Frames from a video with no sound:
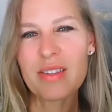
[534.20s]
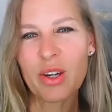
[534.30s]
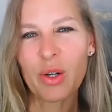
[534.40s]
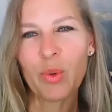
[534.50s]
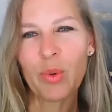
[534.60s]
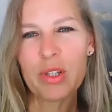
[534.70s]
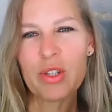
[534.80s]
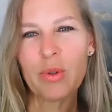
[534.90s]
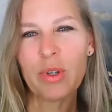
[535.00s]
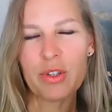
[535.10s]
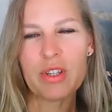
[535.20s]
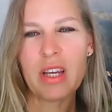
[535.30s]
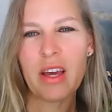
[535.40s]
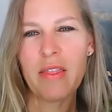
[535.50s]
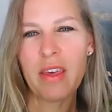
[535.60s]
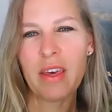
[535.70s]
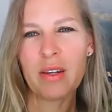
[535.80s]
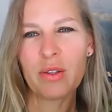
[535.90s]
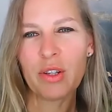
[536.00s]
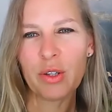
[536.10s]
So once you understand
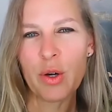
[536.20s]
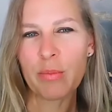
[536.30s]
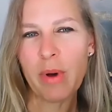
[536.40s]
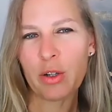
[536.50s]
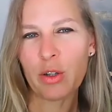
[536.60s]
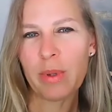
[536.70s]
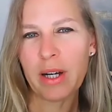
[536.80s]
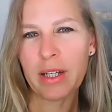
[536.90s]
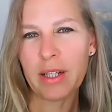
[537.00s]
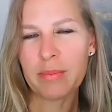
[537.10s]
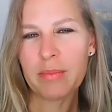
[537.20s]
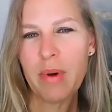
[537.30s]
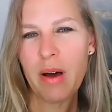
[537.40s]
then your own microbiome,